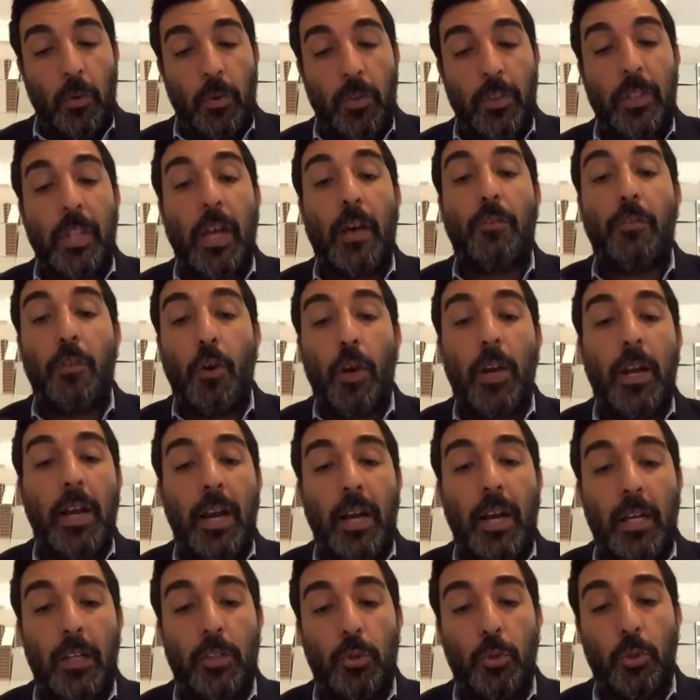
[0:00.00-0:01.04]
navole
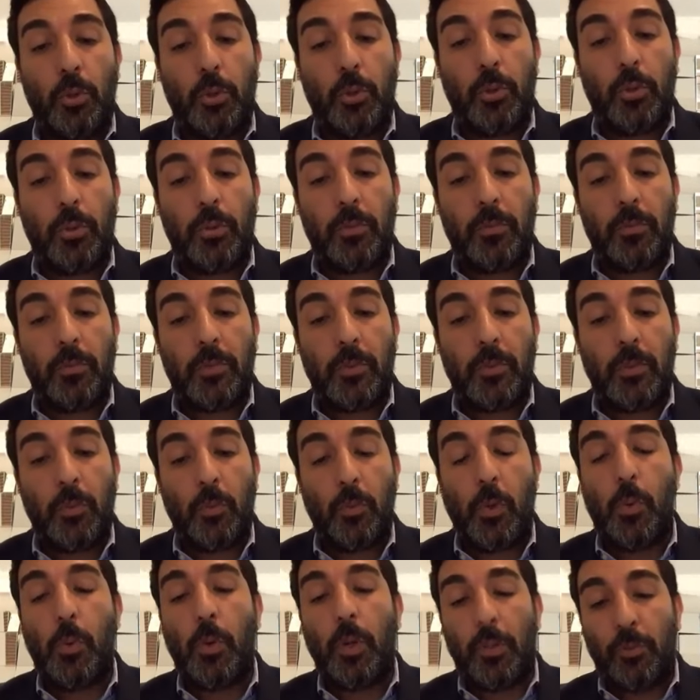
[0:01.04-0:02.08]
achdut,
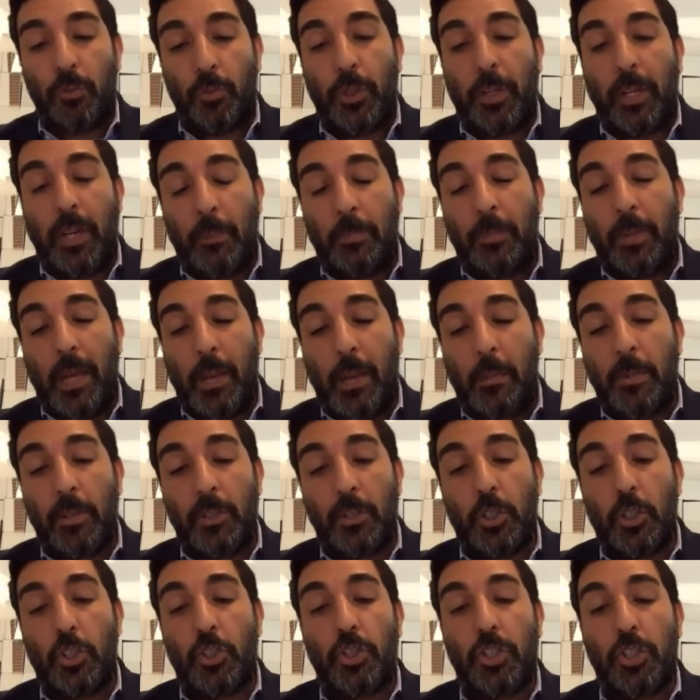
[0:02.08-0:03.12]
we will re- be able
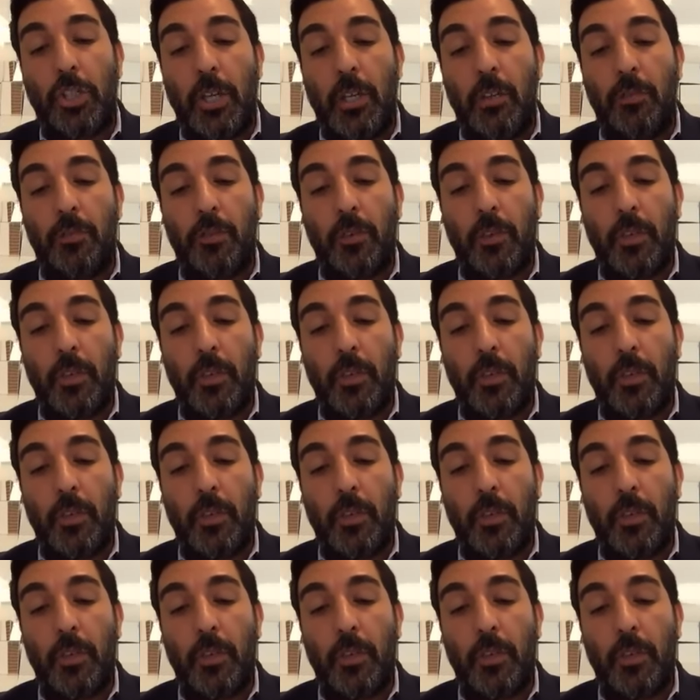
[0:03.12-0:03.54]
to achieve